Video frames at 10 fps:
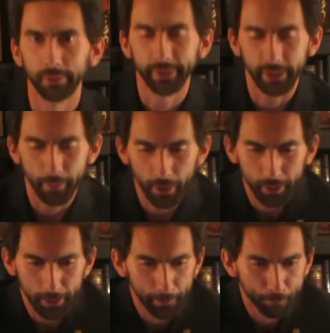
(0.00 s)
in
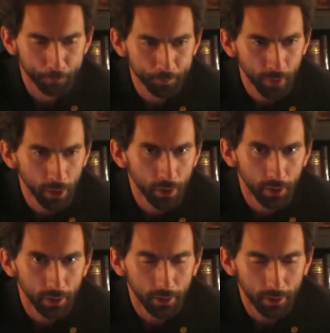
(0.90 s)
America
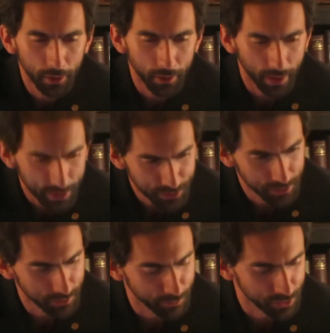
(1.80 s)
are
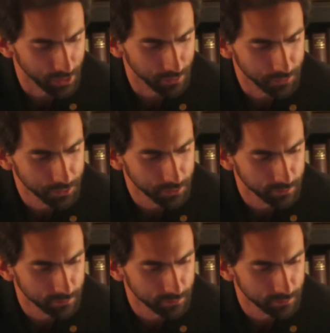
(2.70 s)
asking themselves,